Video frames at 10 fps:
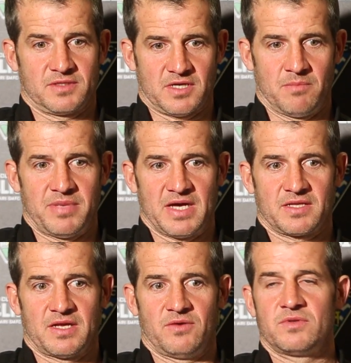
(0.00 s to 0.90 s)
Come
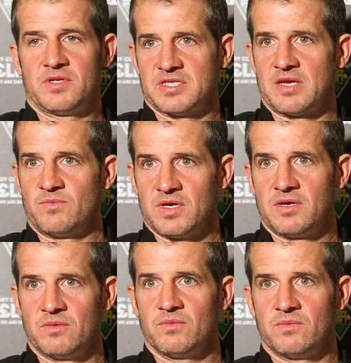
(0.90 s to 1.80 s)
back down to sign
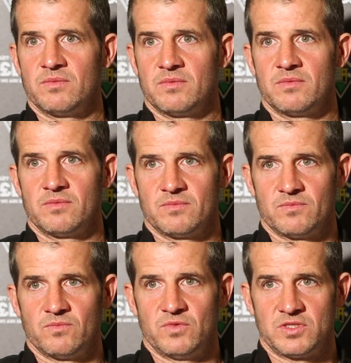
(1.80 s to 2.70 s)

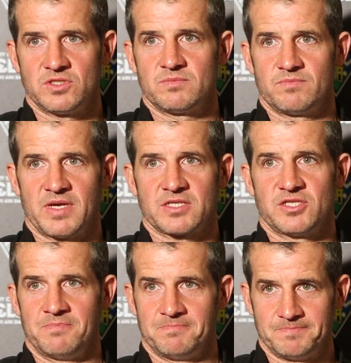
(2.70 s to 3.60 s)
with Big
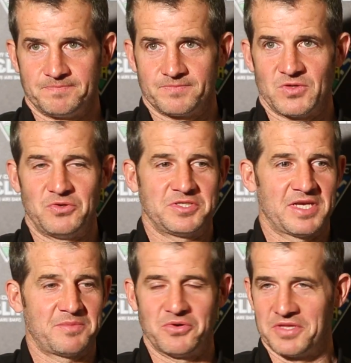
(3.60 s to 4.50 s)
Jim, who'd
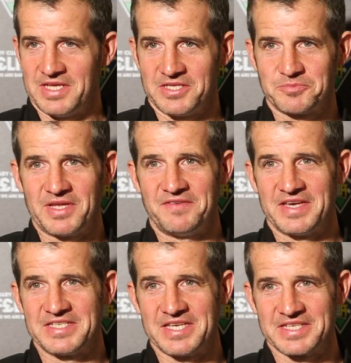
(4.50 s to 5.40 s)
signed me all the years
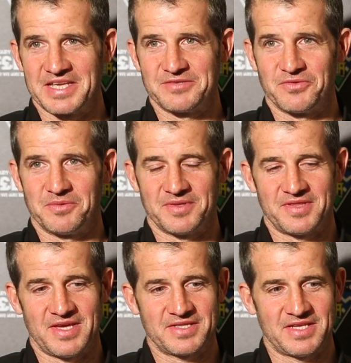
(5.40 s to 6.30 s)
previous as an ace for him at
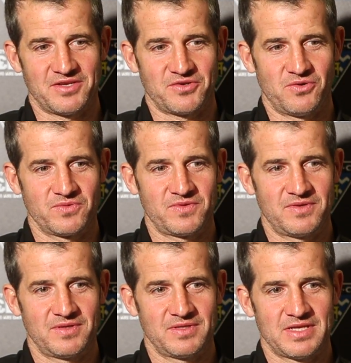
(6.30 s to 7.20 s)
13-year-old.
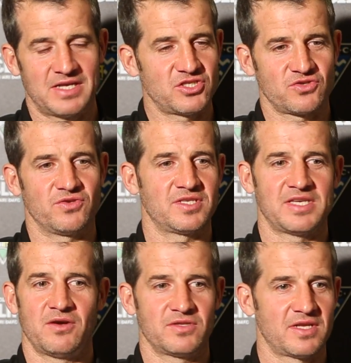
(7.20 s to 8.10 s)
I just couldn't
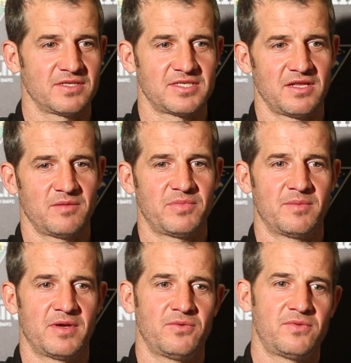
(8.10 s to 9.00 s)
settle, didn't settle at
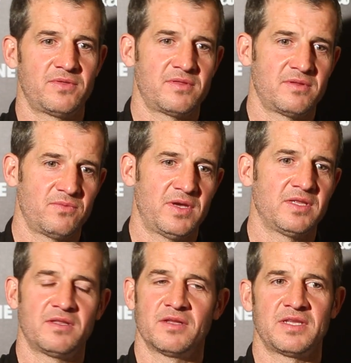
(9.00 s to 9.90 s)
Plymouth. Went
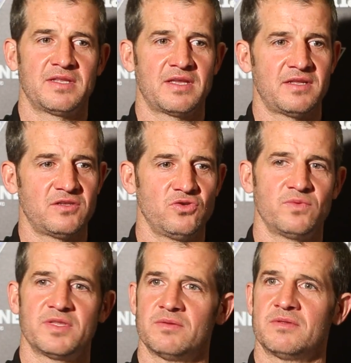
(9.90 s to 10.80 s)
to Dundee United, knew
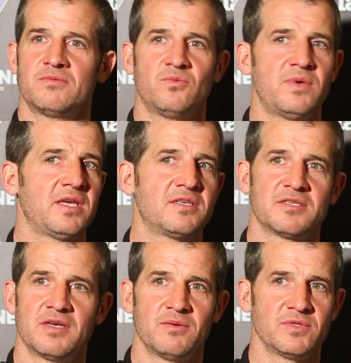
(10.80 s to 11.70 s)
within weeks
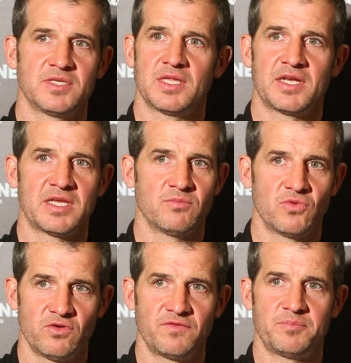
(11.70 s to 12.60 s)
that it wasn't the right
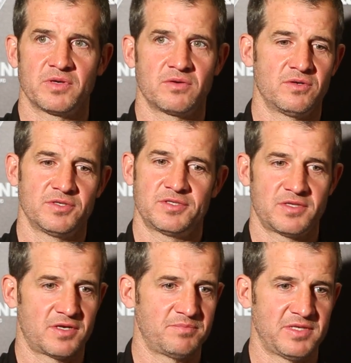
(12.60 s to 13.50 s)
move because
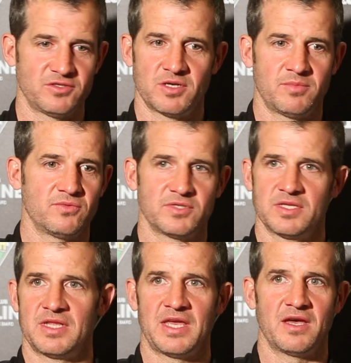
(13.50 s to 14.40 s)
there had been troubles
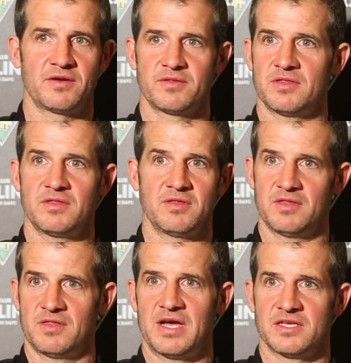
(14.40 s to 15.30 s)
in the air
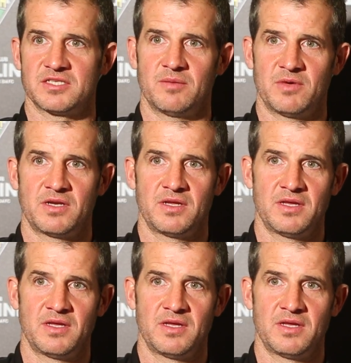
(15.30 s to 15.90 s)
that summer.